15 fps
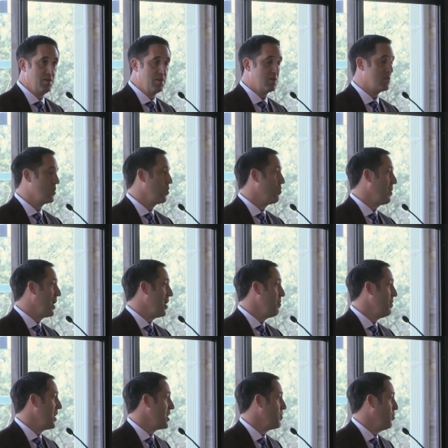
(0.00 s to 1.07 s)
So my
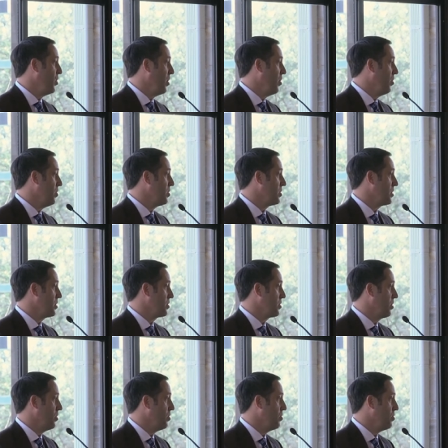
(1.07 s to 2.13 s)
main priority and
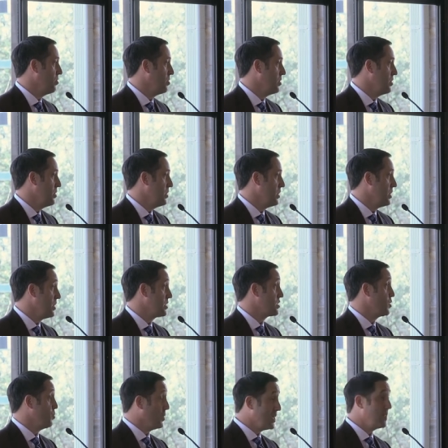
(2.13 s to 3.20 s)
goal is
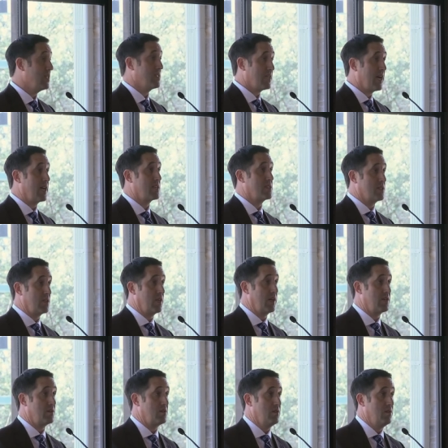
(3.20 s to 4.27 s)
to be the tax
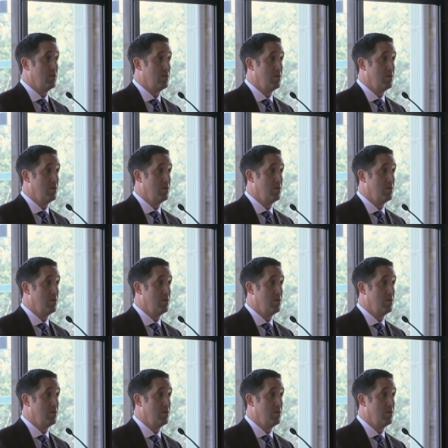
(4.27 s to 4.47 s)
collector,